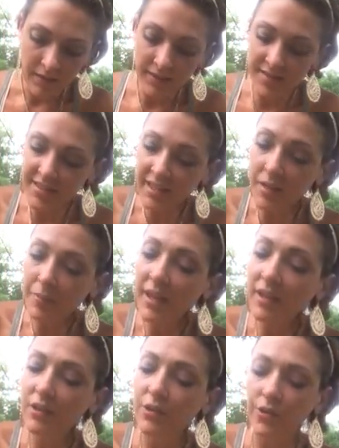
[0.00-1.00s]
This Knight of
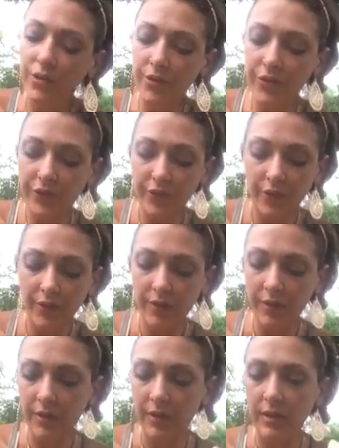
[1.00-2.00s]
Pentacles
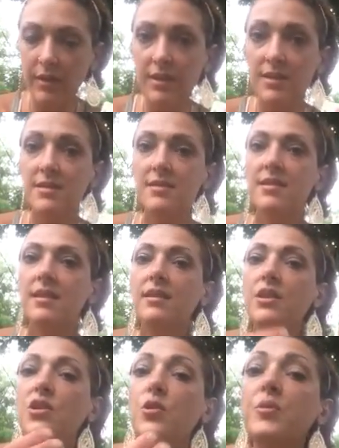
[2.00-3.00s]
is in
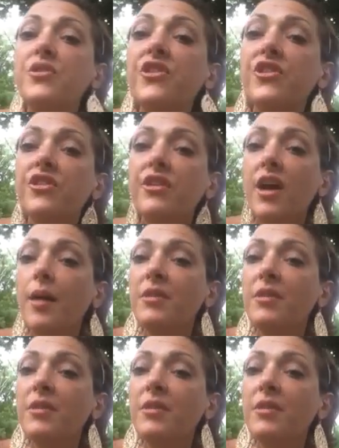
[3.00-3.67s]
the U position.